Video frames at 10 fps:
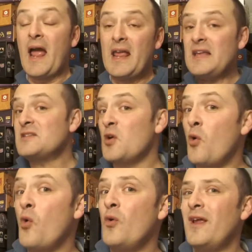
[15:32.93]
it's
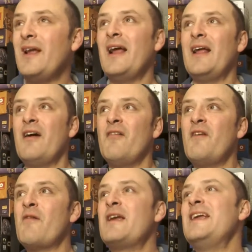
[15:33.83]
all a, a
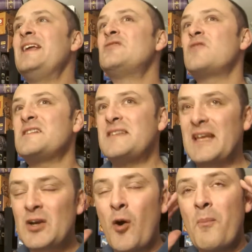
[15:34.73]
very
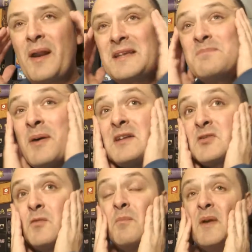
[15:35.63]
interesting complex
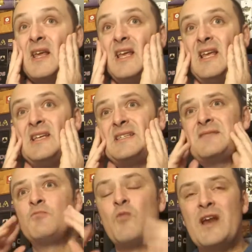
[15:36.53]
puzzle but it is
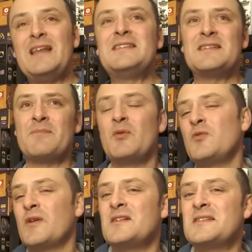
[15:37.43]
really simple
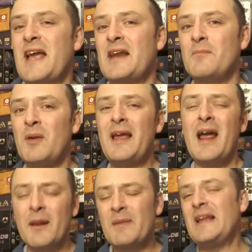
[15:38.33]
to understand and play
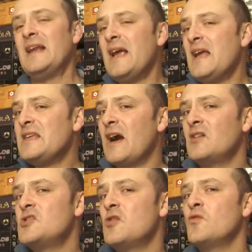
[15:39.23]
and i mean young
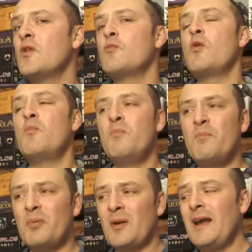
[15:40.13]
children will
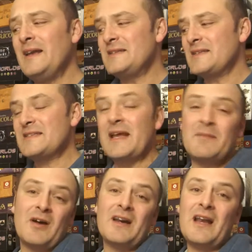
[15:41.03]
play to the same
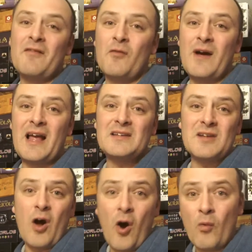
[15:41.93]
kind of level as
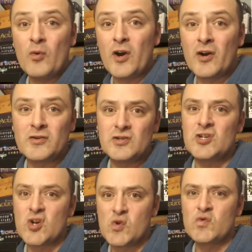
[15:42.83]
older
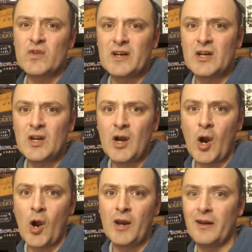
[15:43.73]
children
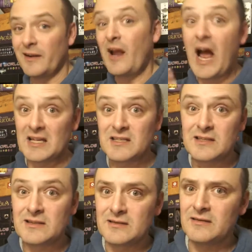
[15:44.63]
uh, like
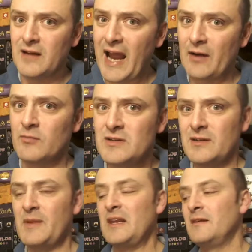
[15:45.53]
us adults i
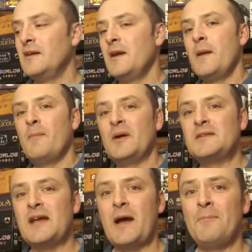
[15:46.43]
mean
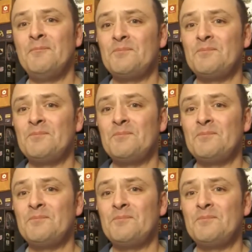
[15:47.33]
but um,